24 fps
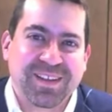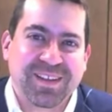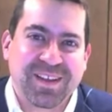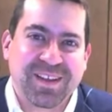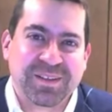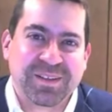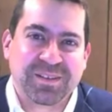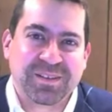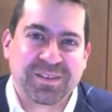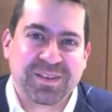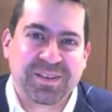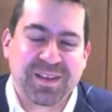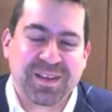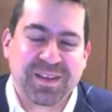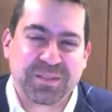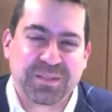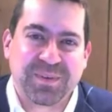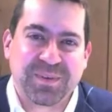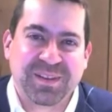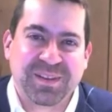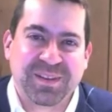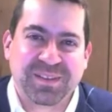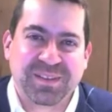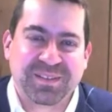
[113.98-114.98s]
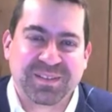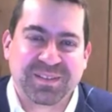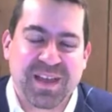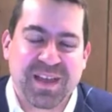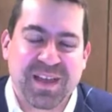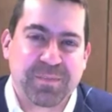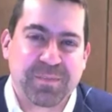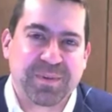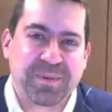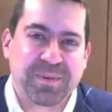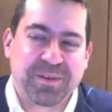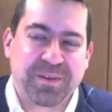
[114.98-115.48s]
and has been a
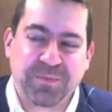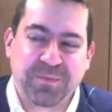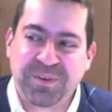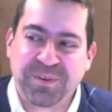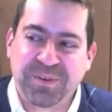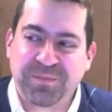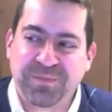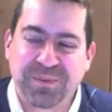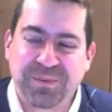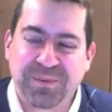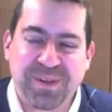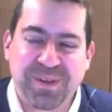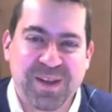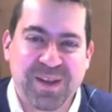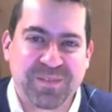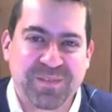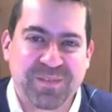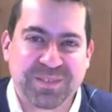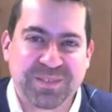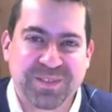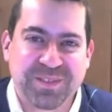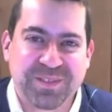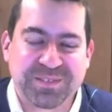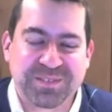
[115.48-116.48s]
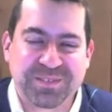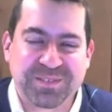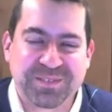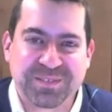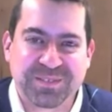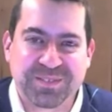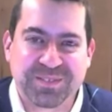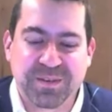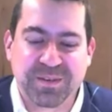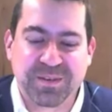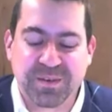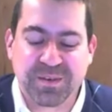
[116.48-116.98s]
topic of wonderful conversation.
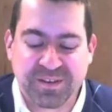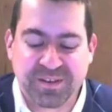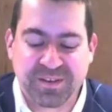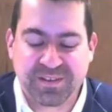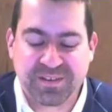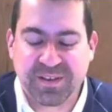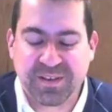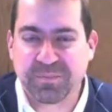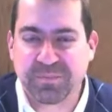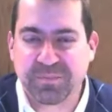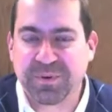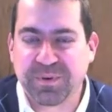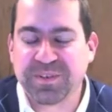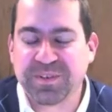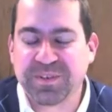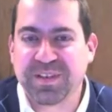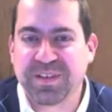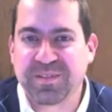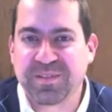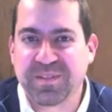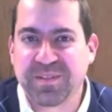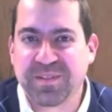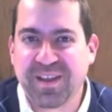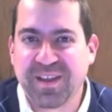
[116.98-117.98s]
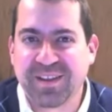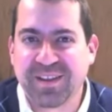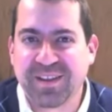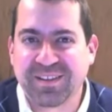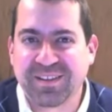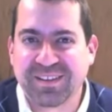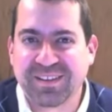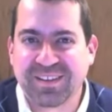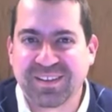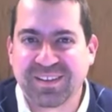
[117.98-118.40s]
So I appreciate that.